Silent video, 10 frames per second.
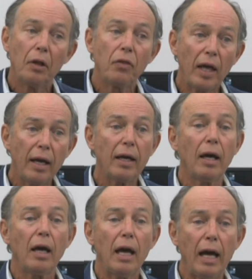They
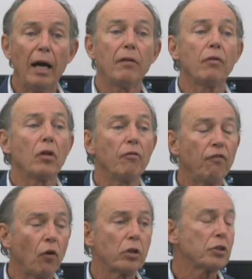have the
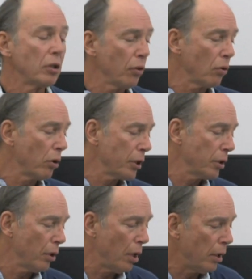force and authority
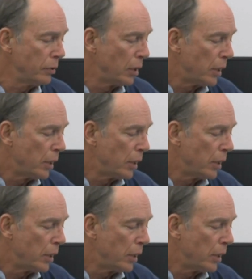of law.